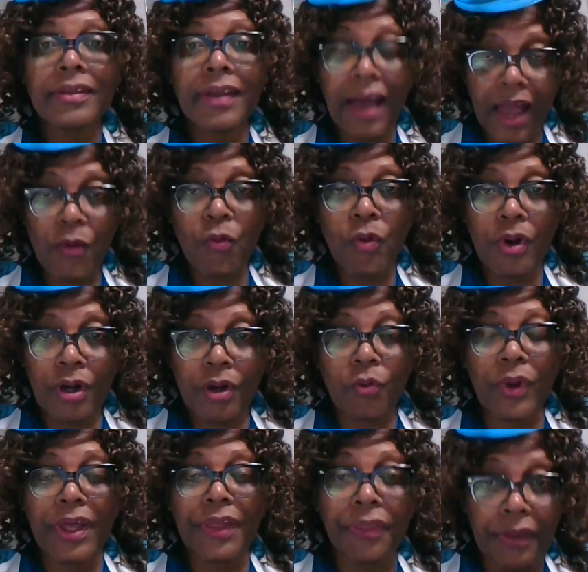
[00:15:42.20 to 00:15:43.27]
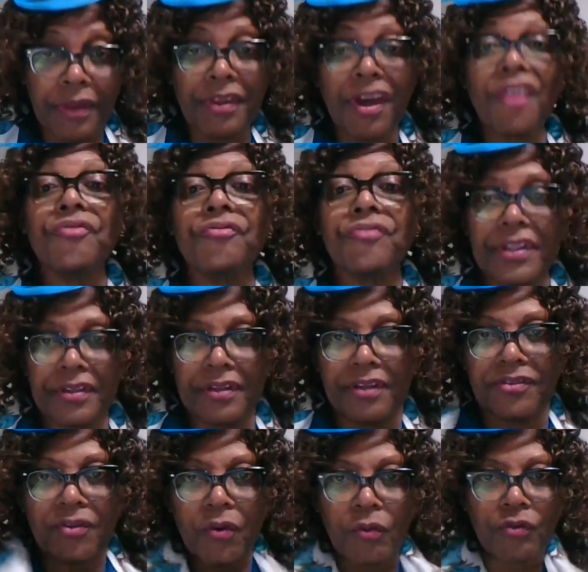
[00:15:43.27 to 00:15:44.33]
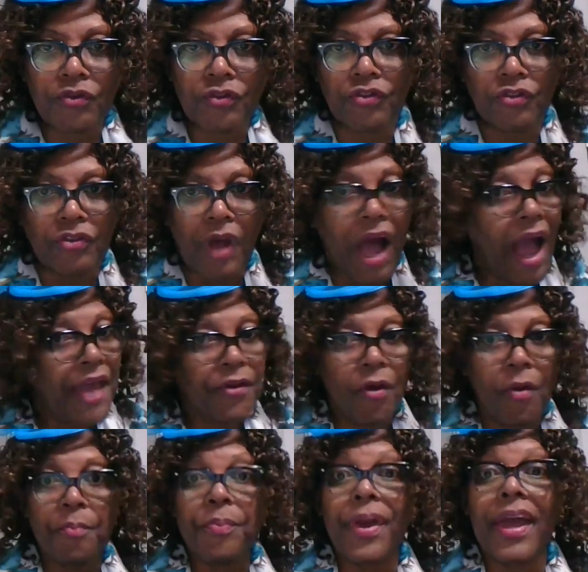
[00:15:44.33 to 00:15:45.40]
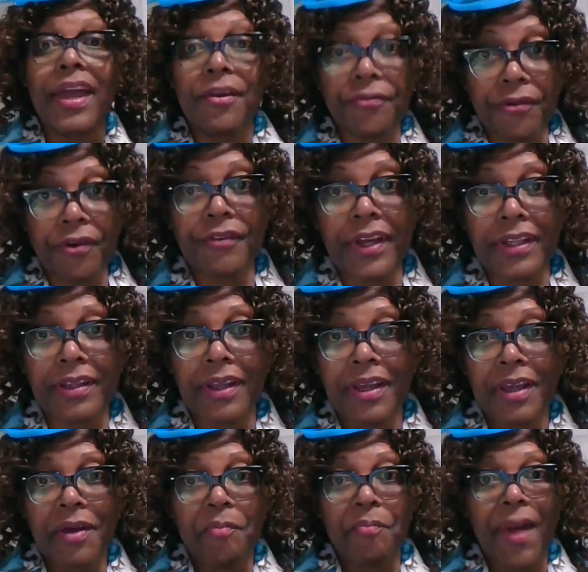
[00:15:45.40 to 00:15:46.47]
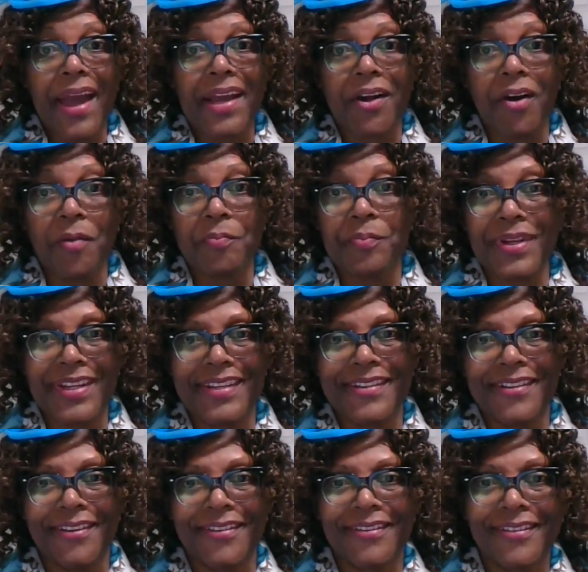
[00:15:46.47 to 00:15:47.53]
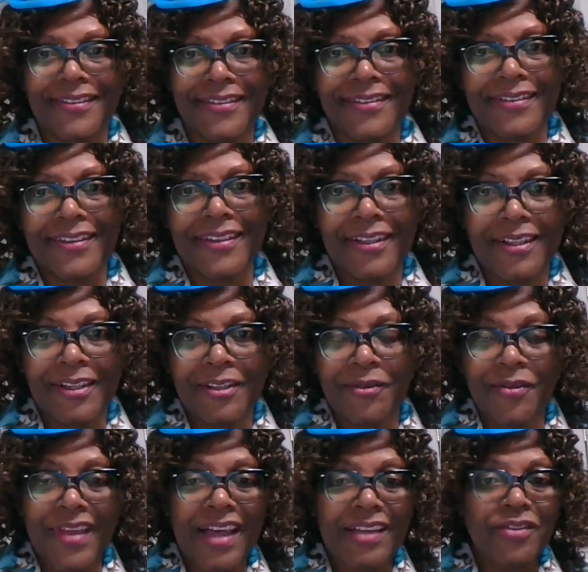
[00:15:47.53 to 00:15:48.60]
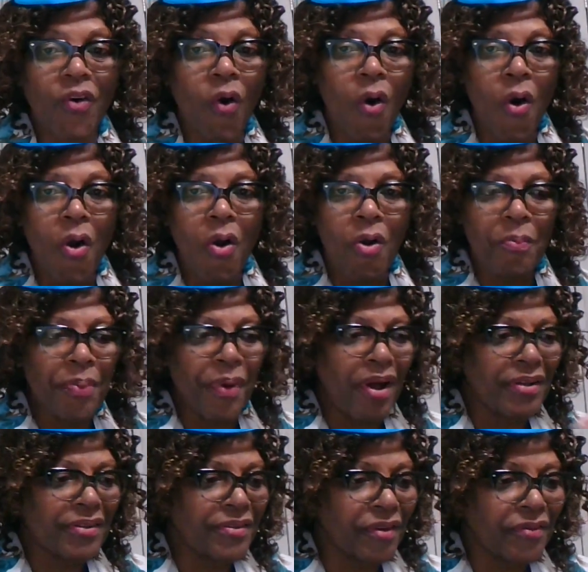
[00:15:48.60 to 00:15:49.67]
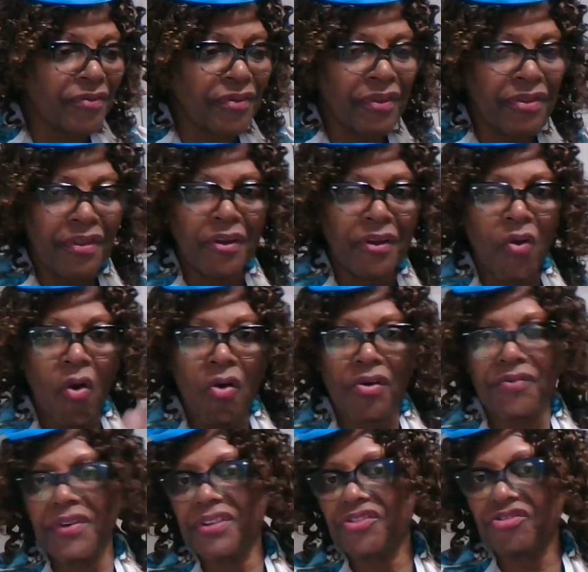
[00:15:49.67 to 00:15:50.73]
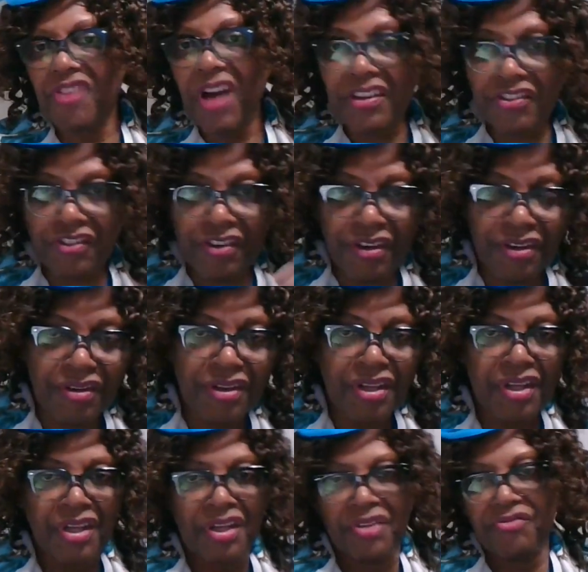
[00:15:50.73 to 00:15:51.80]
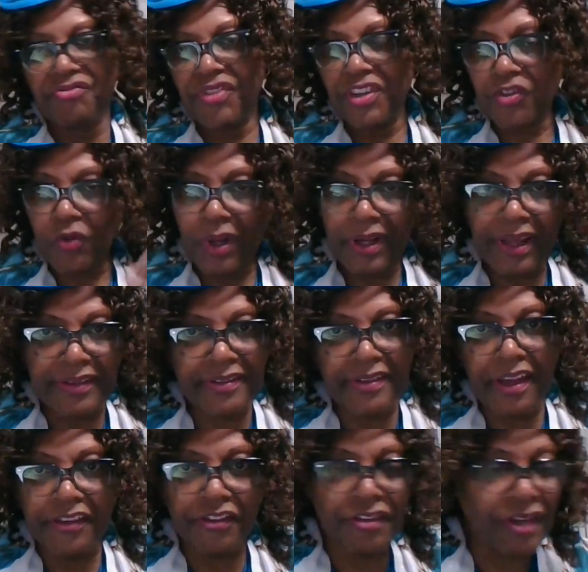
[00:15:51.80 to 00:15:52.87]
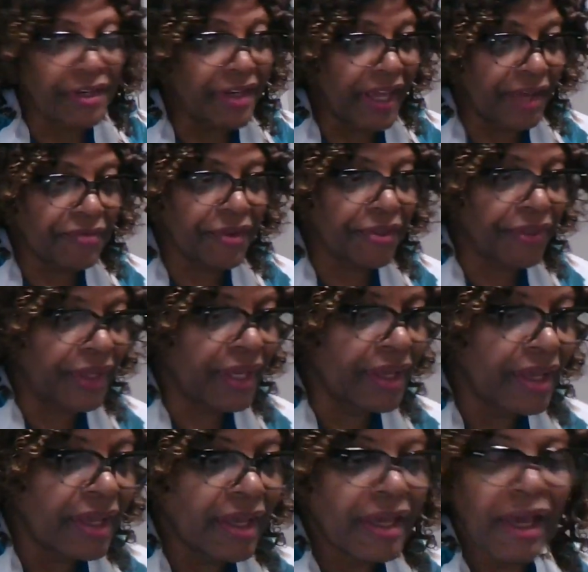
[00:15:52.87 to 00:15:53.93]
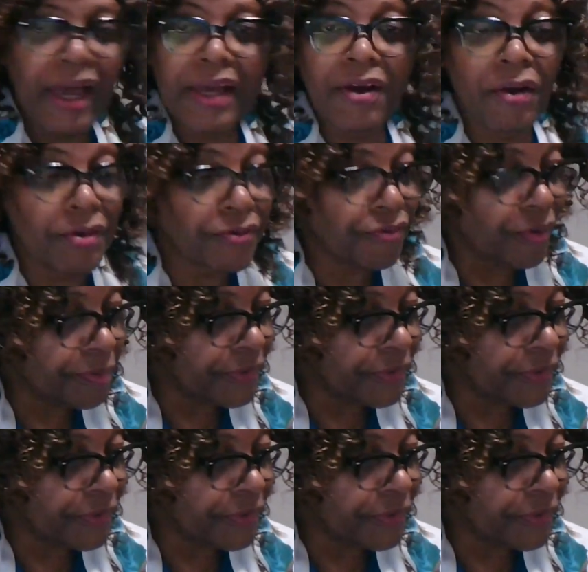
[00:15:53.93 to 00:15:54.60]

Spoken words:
I work with a fitness coach. I don't pay for it, my company does. So that's all part of the law of attraction, visualization, and everything I got from